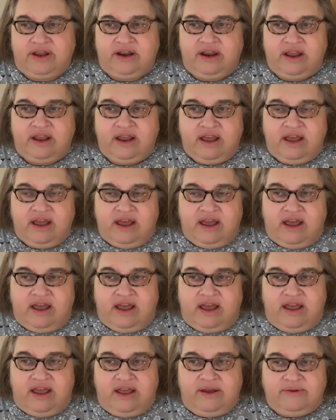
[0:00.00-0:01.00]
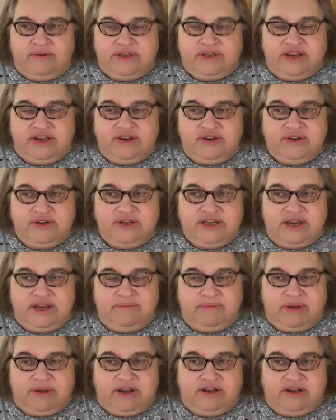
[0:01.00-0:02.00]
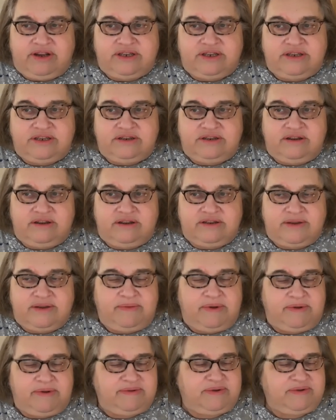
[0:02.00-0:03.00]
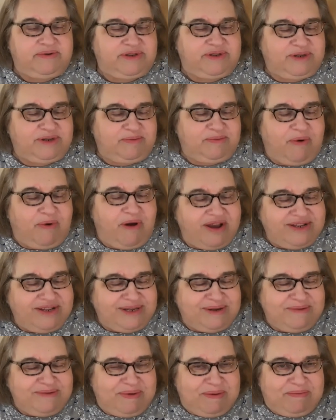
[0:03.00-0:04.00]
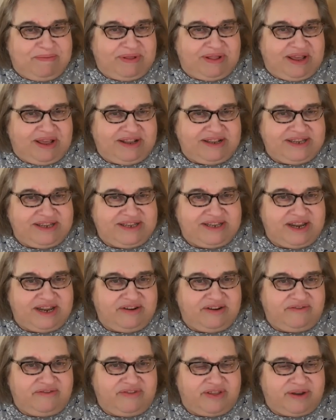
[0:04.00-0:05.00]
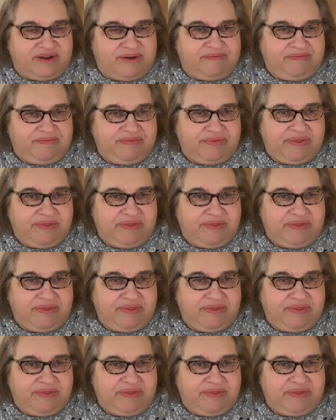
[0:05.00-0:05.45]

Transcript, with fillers: And it was interesting because sometimes it was a surprise to people, like instead of the